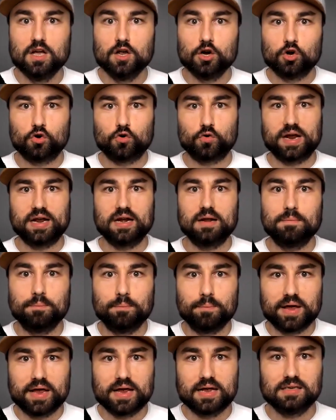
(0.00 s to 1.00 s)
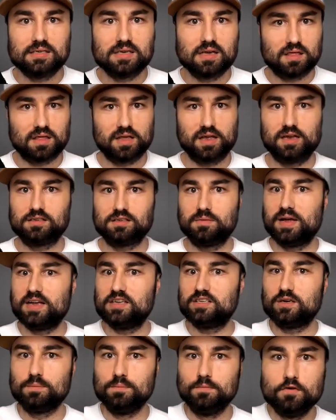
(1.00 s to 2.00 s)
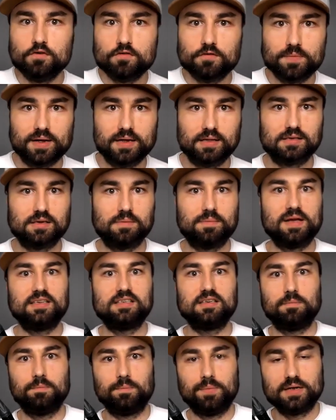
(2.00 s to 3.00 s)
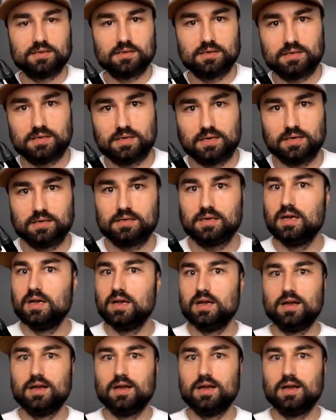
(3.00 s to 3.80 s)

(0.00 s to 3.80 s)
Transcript: create amazing things, amazing movements, amazing businesses,